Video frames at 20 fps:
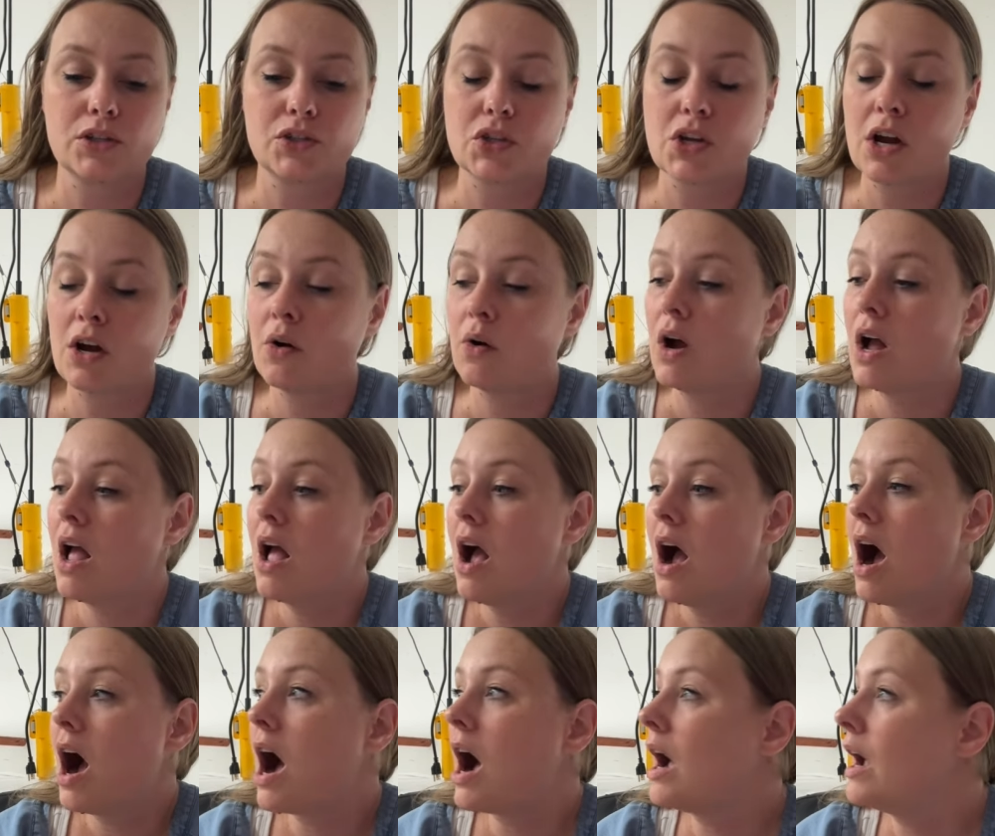So
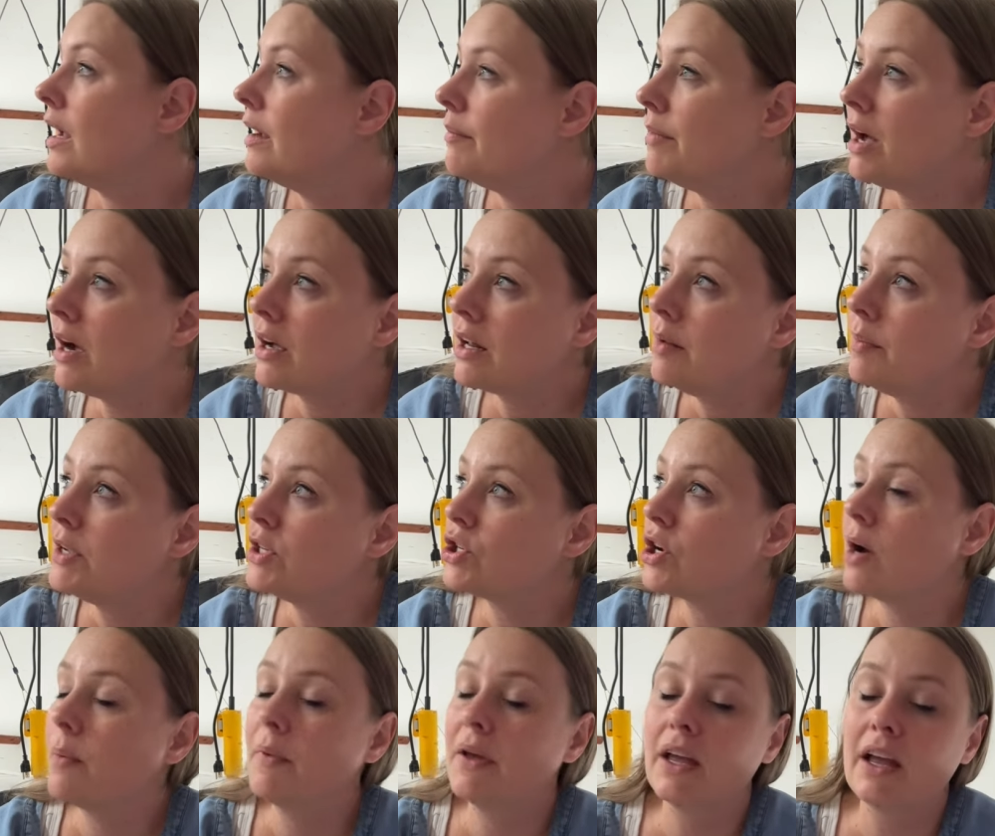I am not going to be
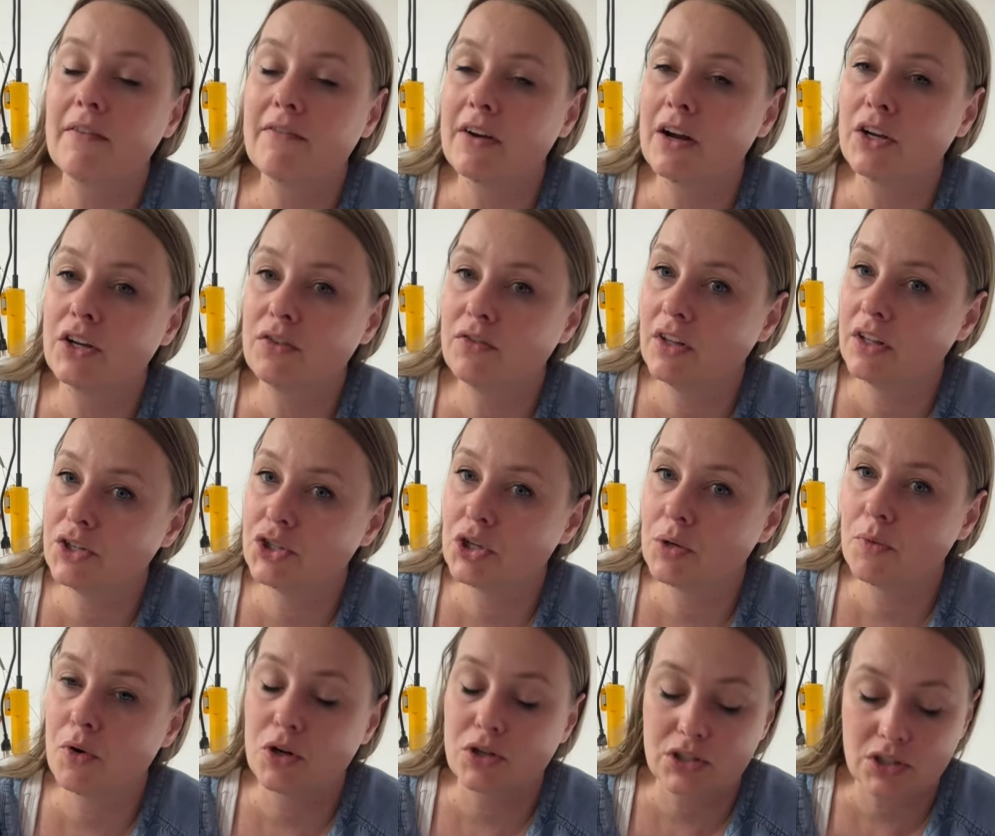shopping at Value Village
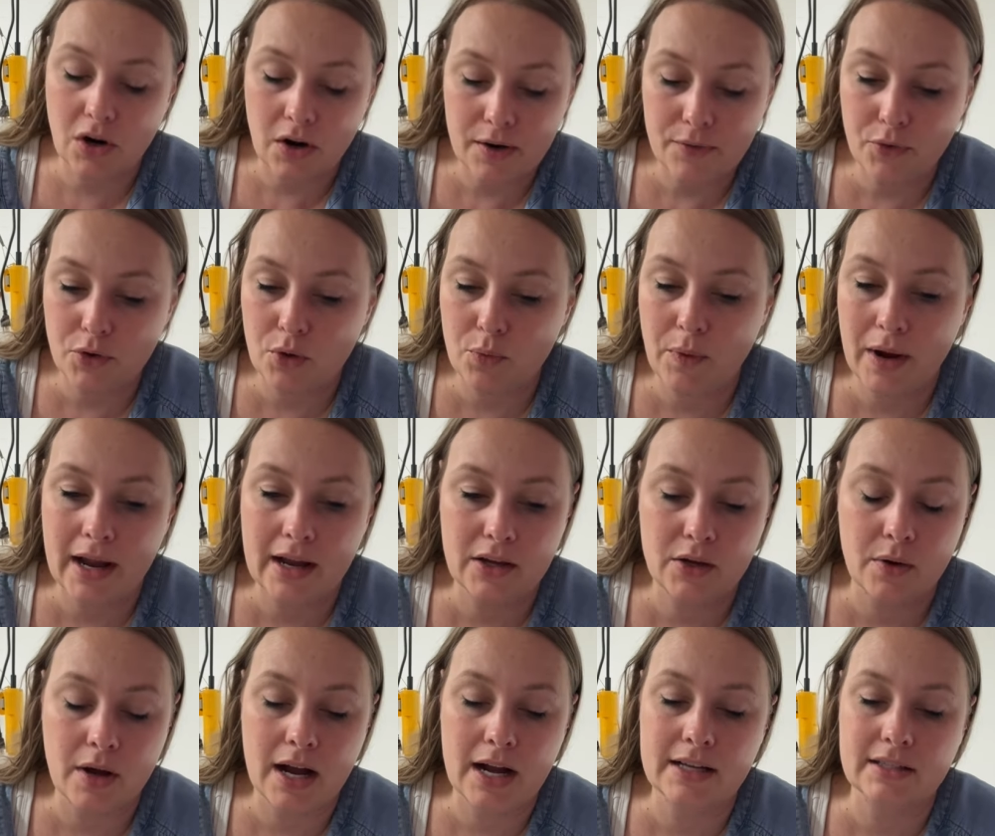anymore. Sorry for the rant, you
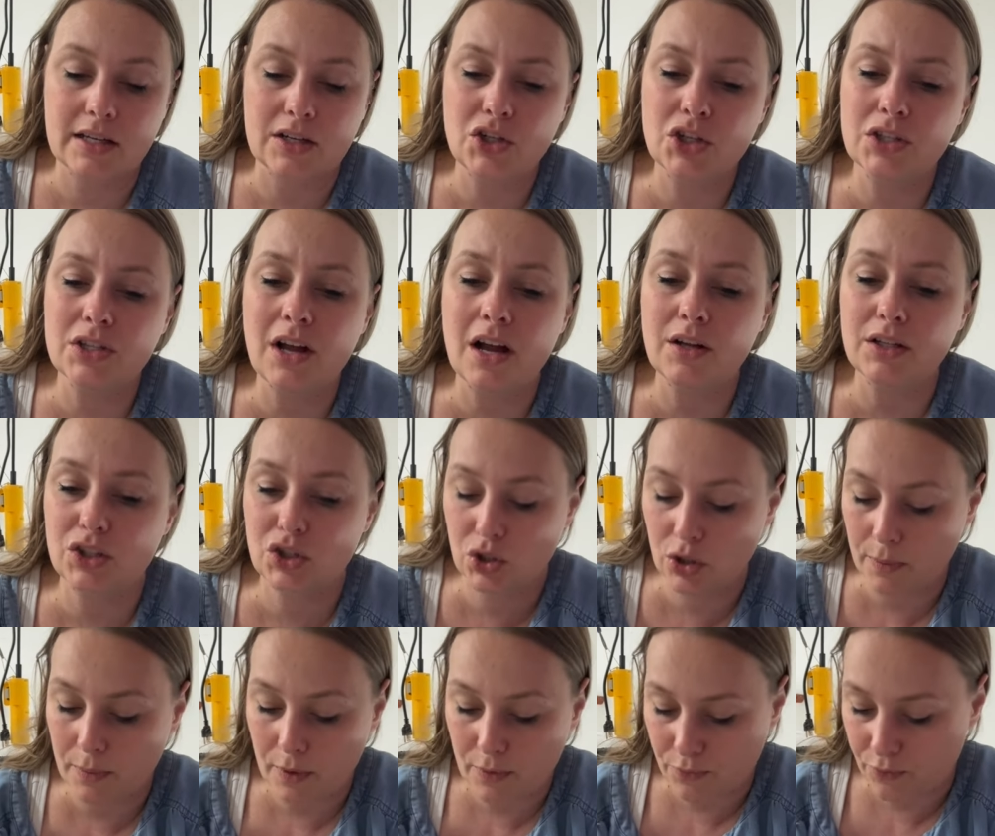guys. I just got
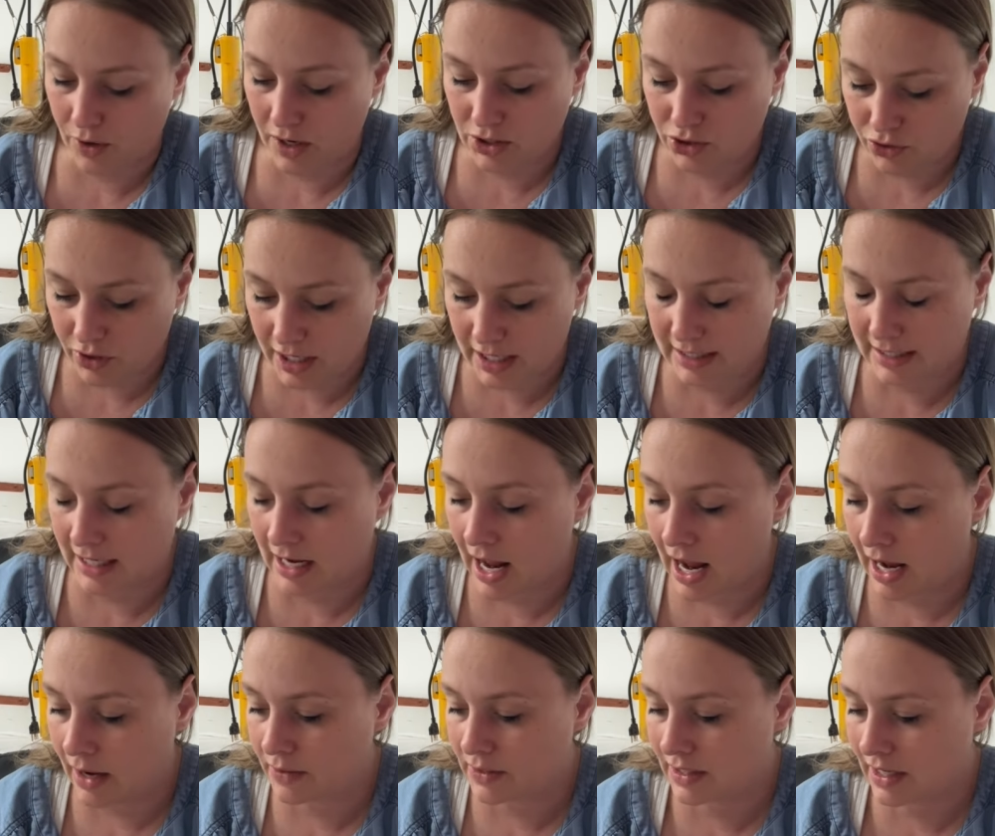super frustrated
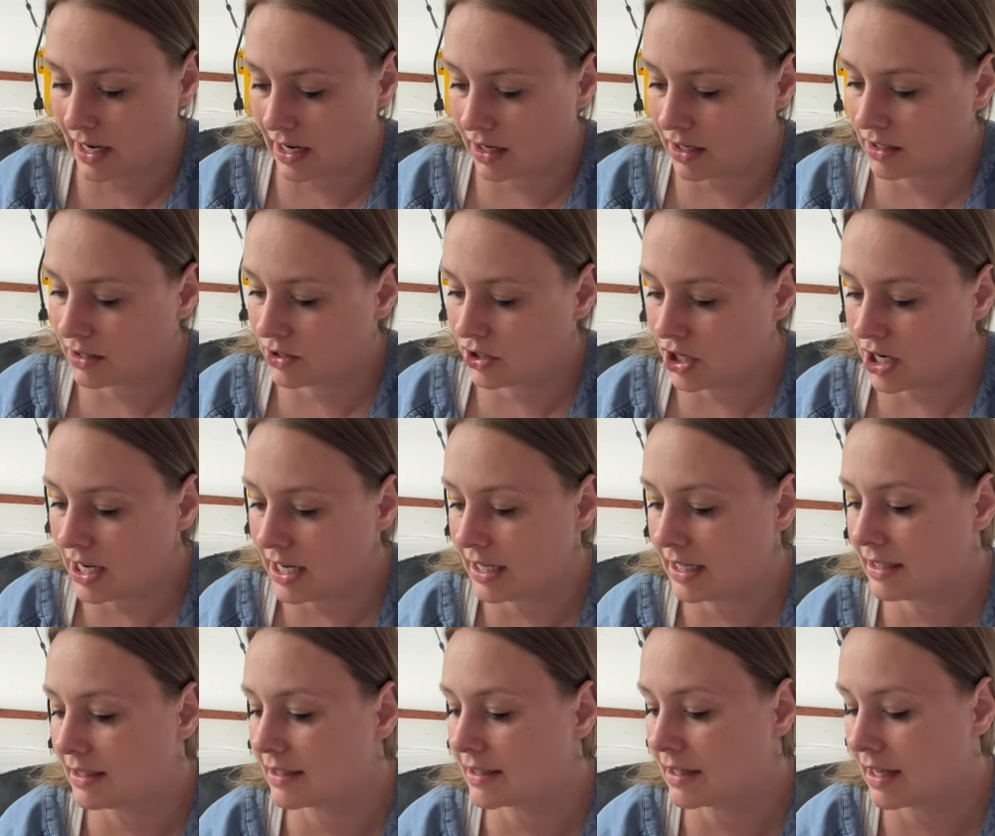today. It's like,
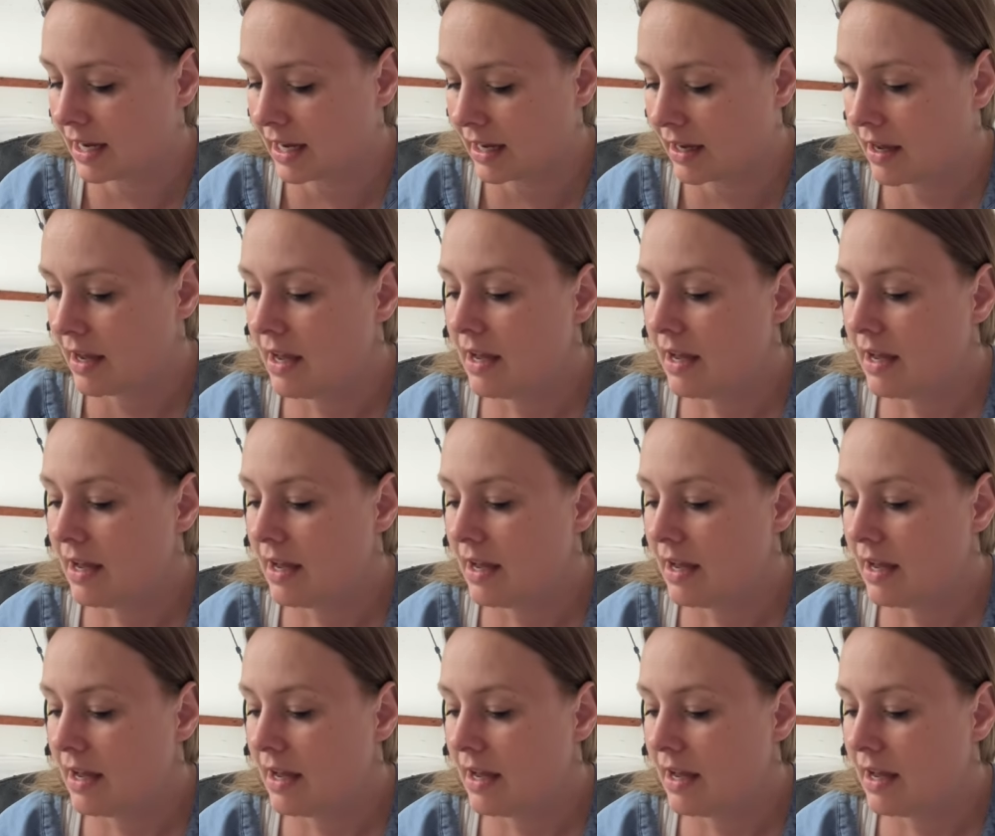geez, like,